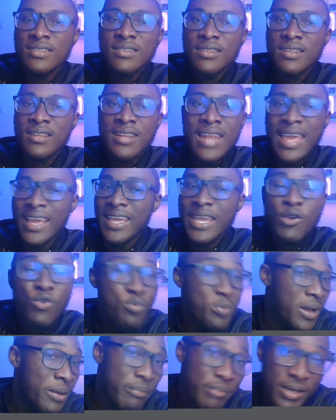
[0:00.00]
like a
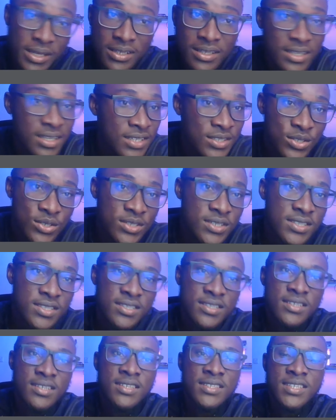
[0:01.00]
human being. Let's
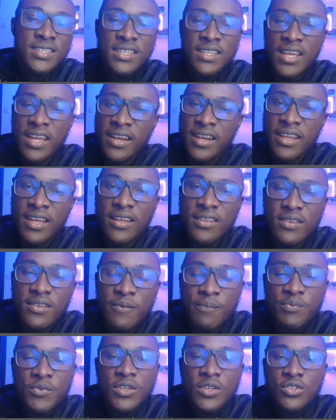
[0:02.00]
just say it like that.
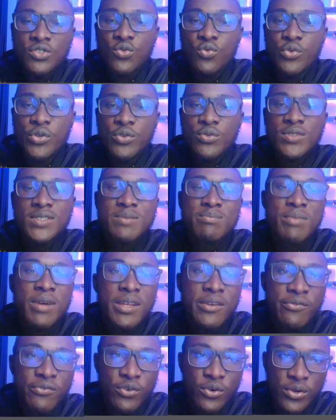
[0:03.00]
So we use
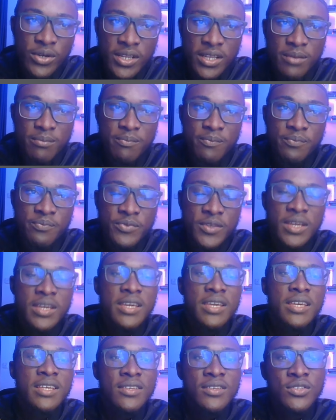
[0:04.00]
man for that.
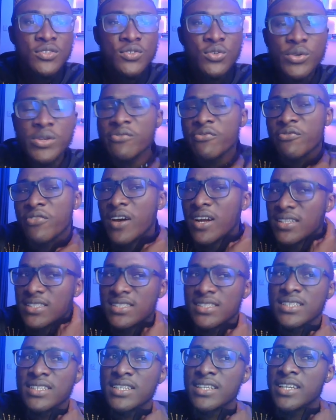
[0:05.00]
So in fact,
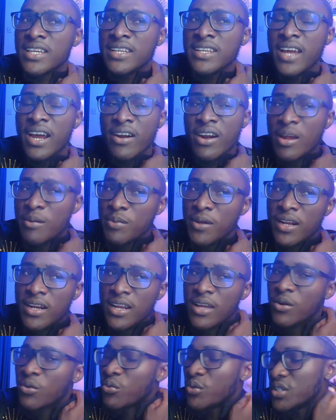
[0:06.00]
in Arabic
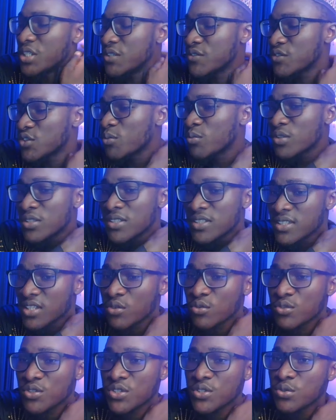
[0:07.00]
language, if someone
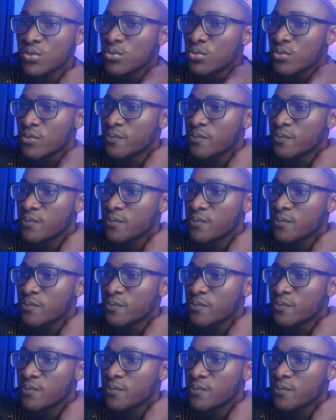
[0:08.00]
tells you,